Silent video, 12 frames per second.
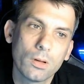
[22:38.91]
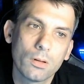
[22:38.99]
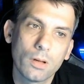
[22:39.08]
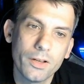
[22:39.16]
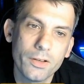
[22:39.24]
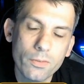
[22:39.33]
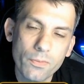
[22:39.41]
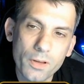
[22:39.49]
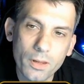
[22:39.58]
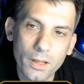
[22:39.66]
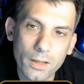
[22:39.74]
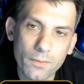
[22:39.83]
I do feel
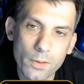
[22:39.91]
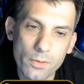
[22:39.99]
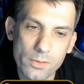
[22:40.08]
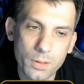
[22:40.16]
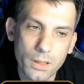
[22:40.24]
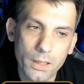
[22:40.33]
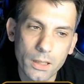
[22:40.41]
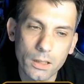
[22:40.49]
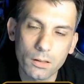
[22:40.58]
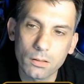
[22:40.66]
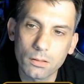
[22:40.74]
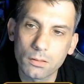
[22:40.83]
like if he was
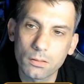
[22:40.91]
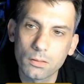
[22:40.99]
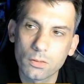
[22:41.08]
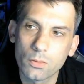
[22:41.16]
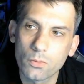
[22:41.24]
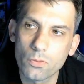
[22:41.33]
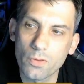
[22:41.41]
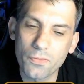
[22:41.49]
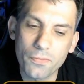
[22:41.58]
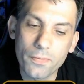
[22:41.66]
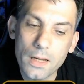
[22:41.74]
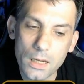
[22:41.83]
playing
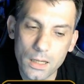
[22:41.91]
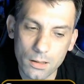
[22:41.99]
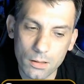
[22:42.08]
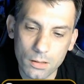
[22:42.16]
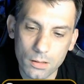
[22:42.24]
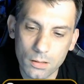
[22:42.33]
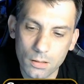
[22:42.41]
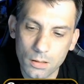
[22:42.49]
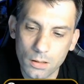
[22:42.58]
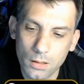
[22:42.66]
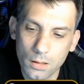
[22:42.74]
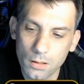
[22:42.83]
Rafine,
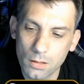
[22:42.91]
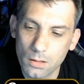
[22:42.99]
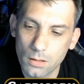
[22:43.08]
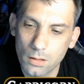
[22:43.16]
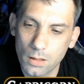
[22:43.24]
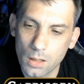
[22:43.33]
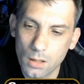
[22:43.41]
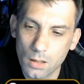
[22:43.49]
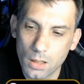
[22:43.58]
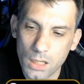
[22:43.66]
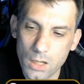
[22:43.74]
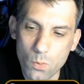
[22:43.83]

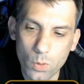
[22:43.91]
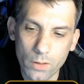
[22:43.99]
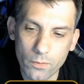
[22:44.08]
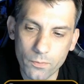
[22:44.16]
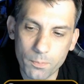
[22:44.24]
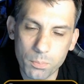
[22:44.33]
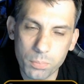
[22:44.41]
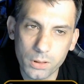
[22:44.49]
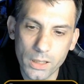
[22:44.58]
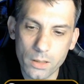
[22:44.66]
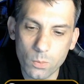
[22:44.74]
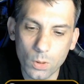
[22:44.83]
he would have
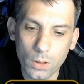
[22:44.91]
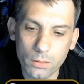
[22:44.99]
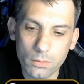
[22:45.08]
played one.